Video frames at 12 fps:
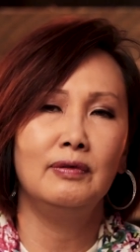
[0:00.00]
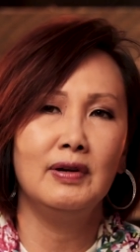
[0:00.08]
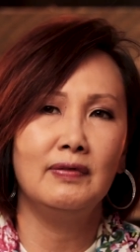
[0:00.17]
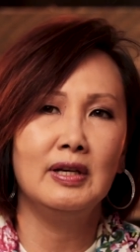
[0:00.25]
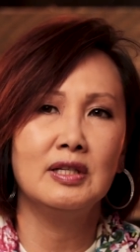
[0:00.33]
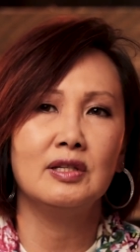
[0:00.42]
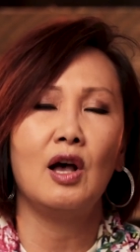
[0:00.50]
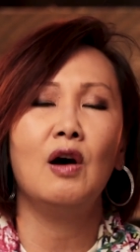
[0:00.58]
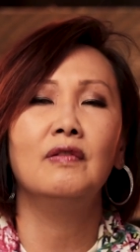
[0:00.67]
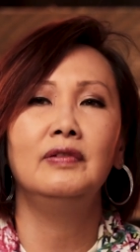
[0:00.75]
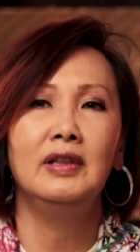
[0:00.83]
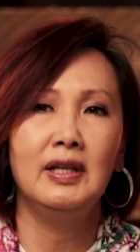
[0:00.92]
rivers
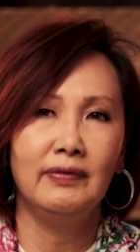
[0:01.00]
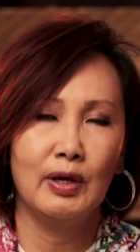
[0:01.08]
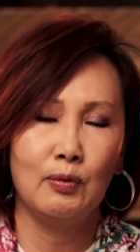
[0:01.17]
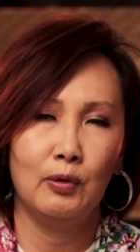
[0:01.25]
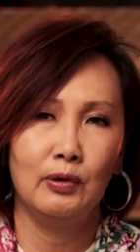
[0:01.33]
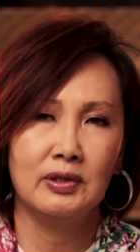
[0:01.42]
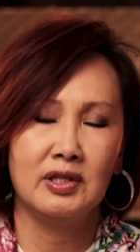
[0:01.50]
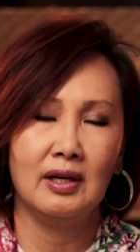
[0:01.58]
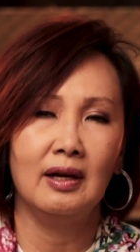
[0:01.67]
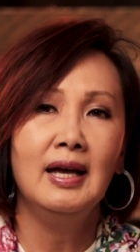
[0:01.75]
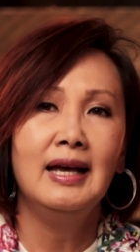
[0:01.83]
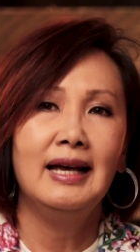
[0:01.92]
of living
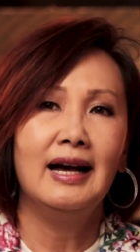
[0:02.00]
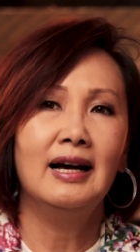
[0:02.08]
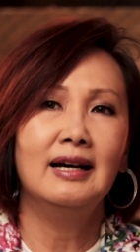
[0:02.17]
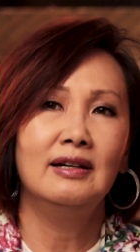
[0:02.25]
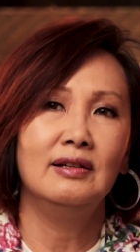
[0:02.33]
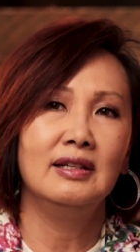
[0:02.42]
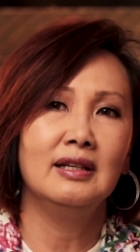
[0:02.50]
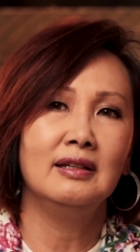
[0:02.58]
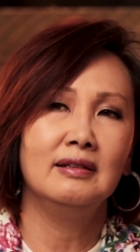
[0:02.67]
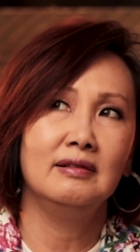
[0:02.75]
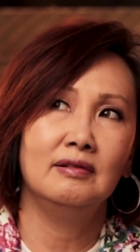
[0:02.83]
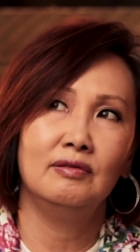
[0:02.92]
water, uh,
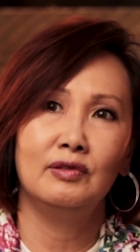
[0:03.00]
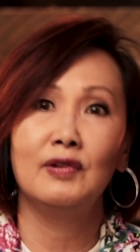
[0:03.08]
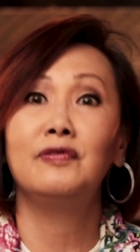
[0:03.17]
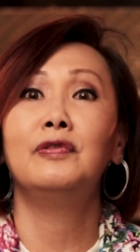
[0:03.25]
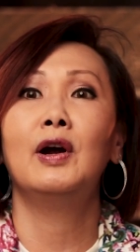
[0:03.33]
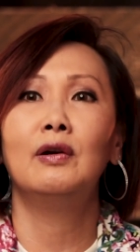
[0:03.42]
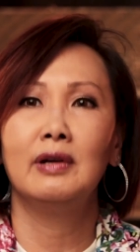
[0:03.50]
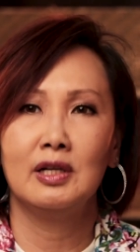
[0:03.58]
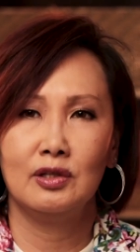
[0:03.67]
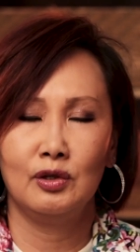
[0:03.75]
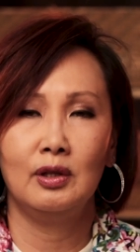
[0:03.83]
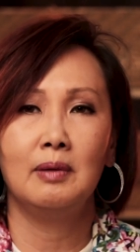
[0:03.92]
uh,
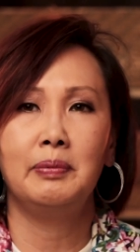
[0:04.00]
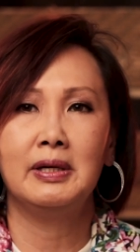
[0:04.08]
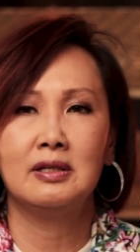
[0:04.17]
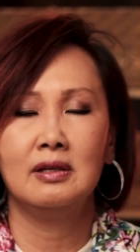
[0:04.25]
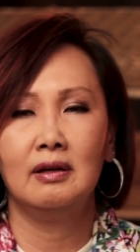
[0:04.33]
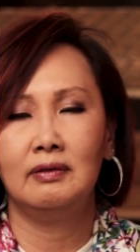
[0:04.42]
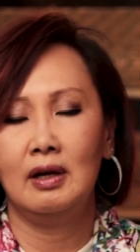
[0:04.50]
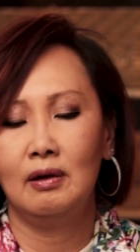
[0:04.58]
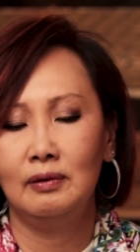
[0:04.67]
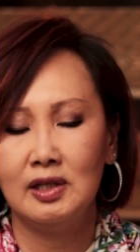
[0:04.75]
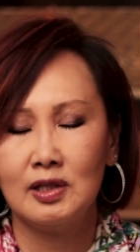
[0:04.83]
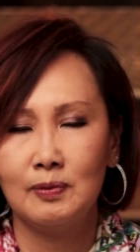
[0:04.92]
referring to the person of the
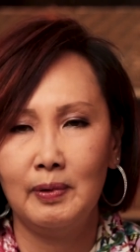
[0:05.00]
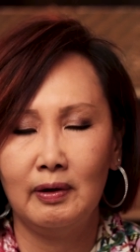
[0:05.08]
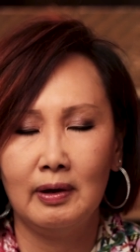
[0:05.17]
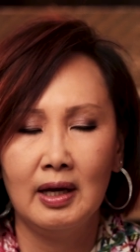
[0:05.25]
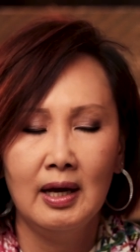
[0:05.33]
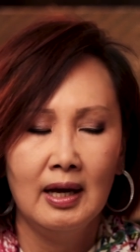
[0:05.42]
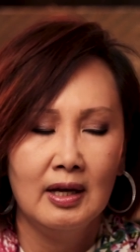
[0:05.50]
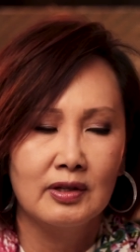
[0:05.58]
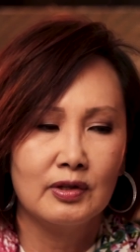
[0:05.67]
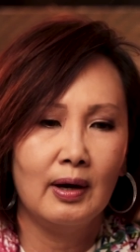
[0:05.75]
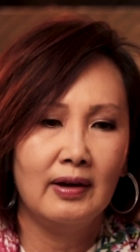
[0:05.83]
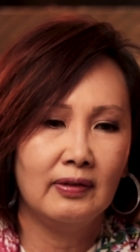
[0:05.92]
Holy Spirit.
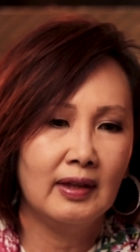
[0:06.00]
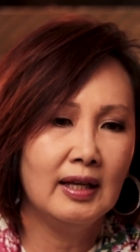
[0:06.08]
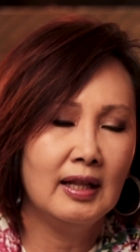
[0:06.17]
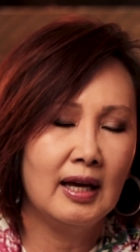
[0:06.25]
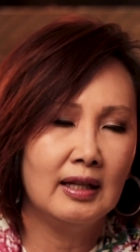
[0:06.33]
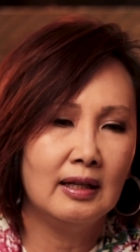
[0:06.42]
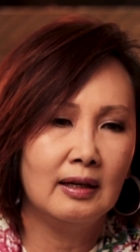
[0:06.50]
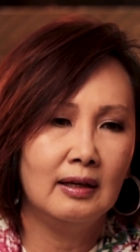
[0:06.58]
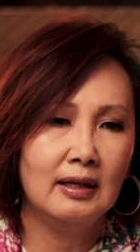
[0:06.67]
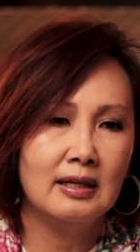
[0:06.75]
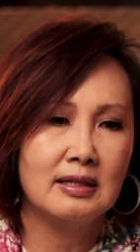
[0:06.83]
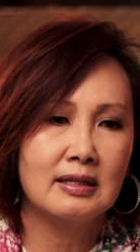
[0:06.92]
So I think that
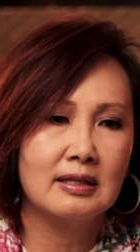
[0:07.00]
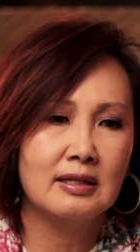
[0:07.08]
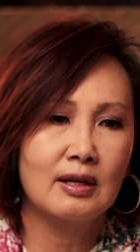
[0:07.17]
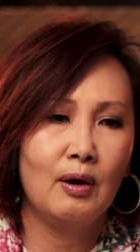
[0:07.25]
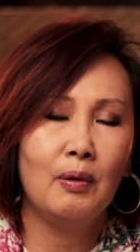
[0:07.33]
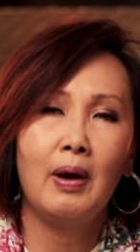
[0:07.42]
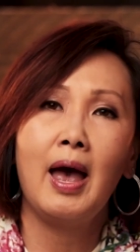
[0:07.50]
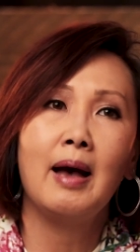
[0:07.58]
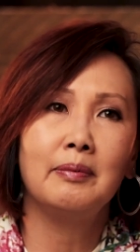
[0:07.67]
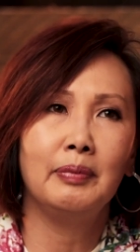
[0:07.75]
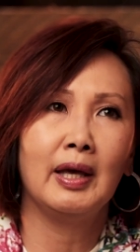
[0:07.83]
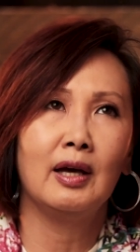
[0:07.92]
uh, is so
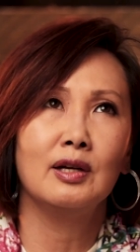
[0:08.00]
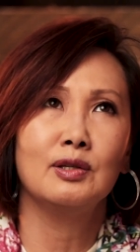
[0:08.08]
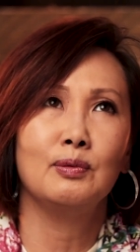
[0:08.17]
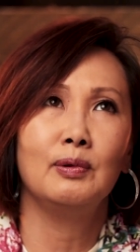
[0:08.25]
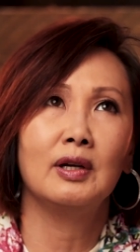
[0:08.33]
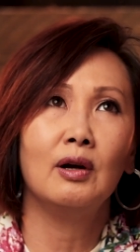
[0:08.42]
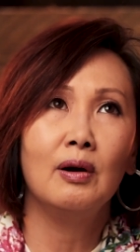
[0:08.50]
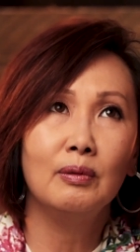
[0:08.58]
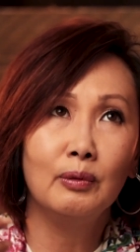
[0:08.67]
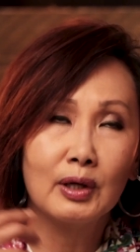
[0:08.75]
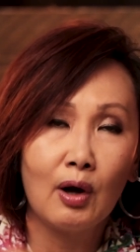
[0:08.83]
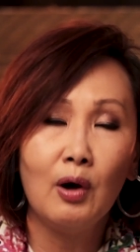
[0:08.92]
apt because we're,
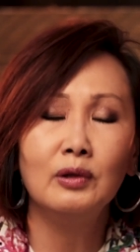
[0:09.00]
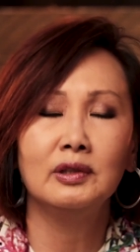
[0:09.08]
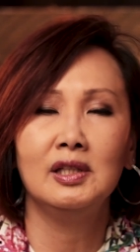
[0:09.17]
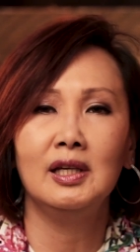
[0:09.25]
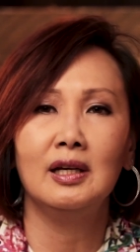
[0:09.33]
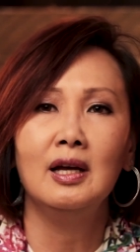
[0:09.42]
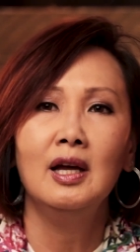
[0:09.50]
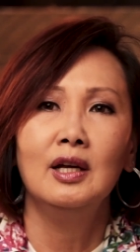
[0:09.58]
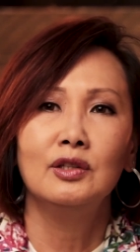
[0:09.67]
we're called here